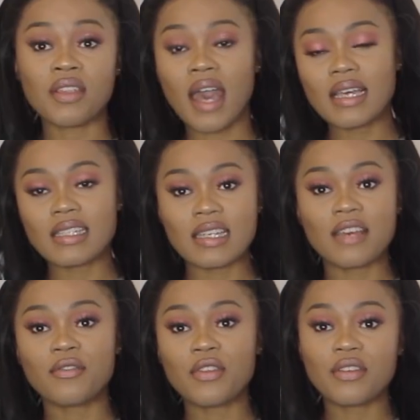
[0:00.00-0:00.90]
That is
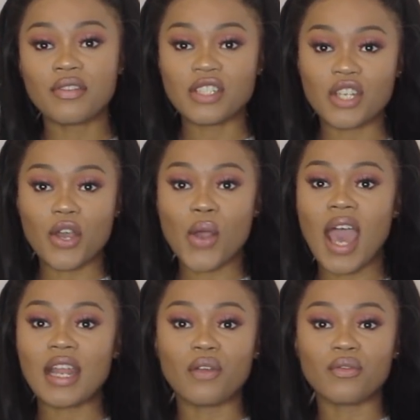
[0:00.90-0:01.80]
it for the video,
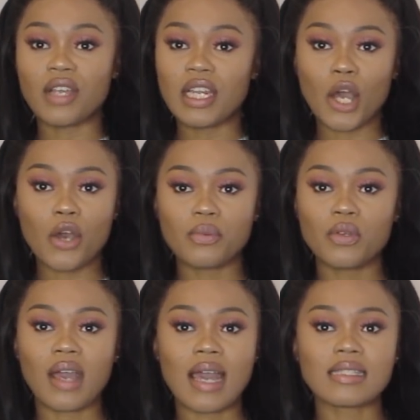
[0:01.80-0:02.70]
and I really hope
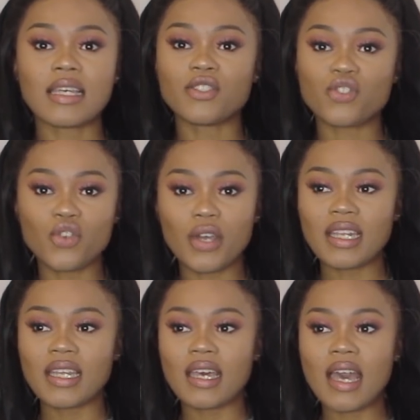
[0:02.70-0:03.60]
you guys
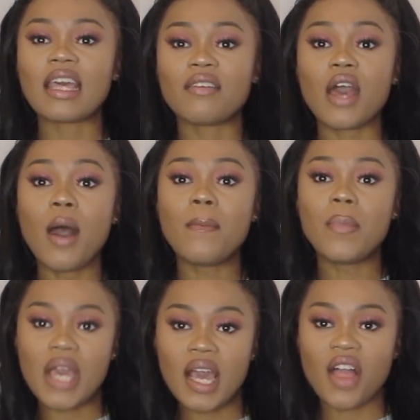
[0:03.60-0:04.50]
enjoyed it. Give it a
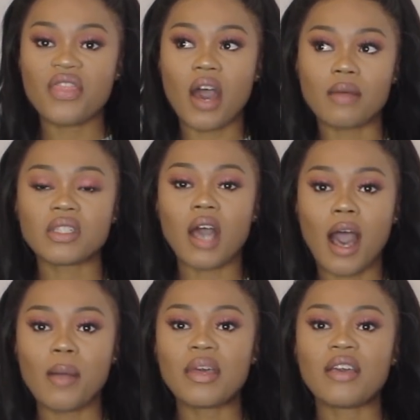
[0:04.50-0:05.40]
big thumbs
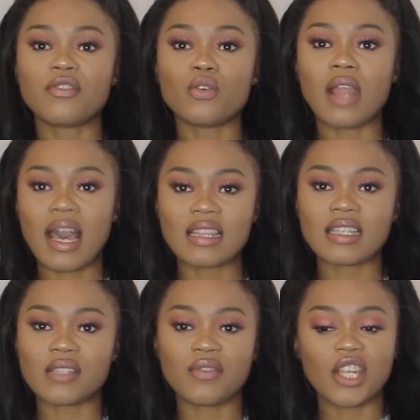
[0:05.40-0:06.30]
up if you like
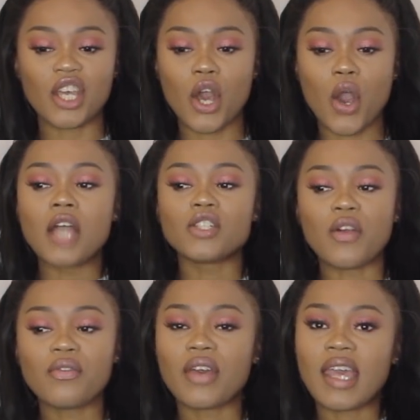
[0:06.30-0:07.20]
this video.
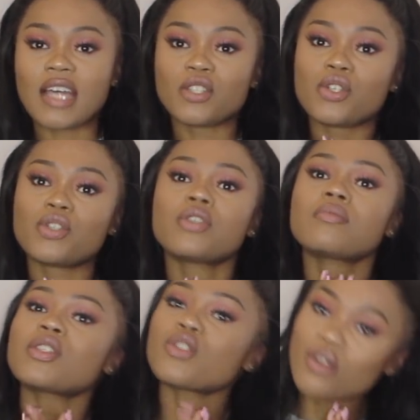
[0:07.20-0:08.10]
Don't forget to
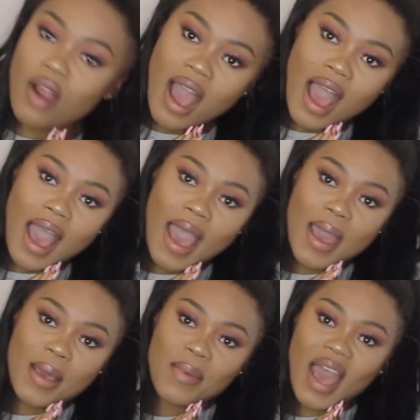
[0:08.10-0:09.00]

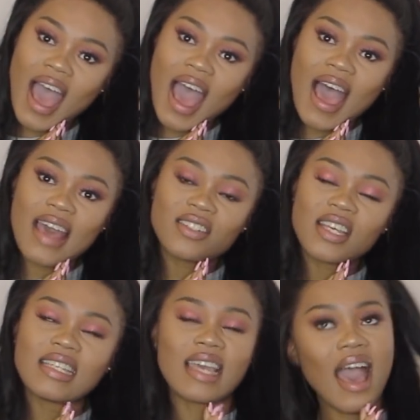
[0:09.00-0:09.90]
subscribe, and
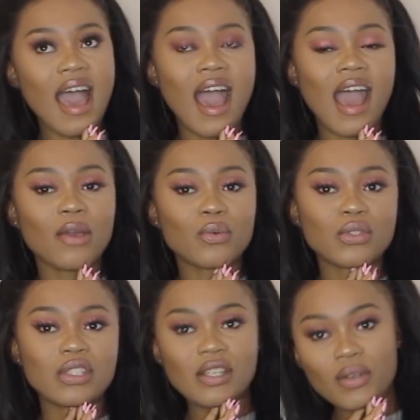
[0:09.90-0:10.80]
yeah, I will
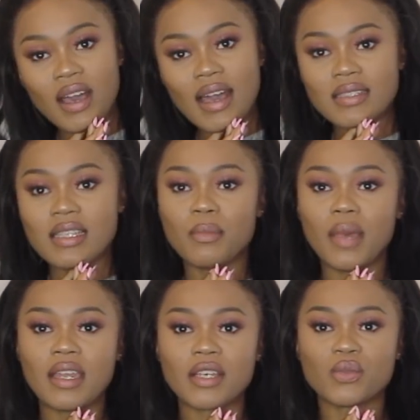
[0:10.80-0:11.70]
see you guys in
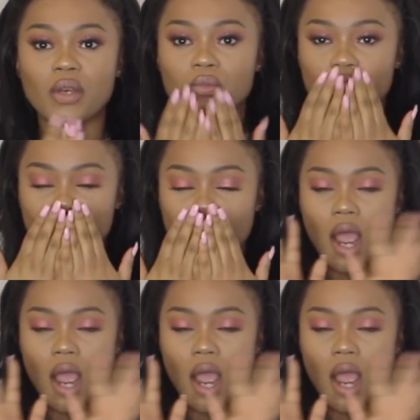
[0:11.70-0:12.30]
my next one.